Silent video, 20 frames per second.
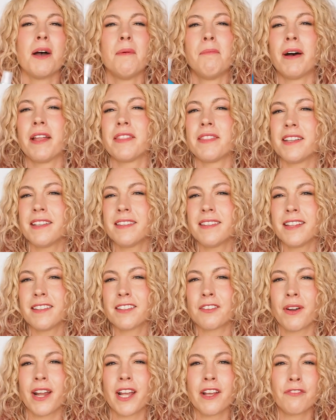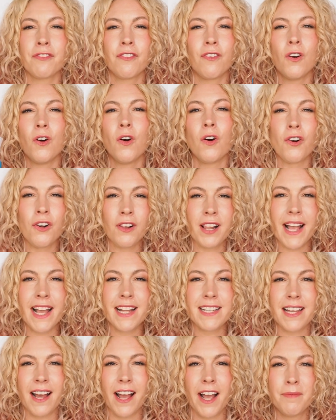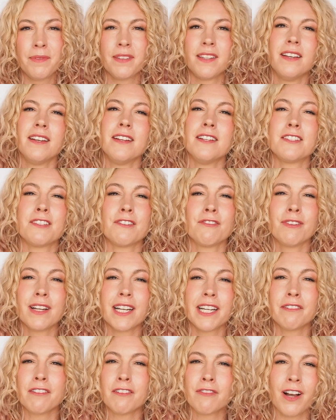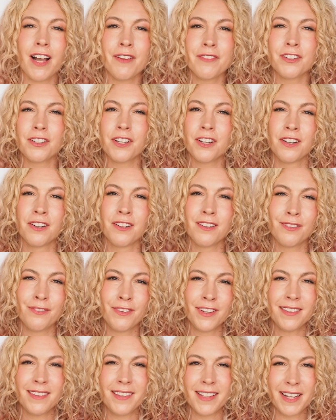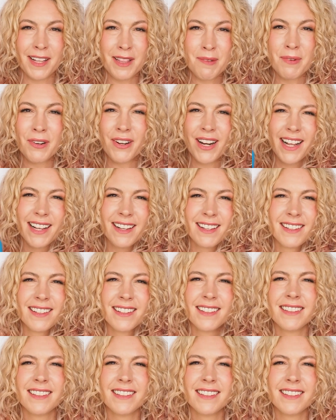but this is great for all hair types to really revive your curls first thing in the morning.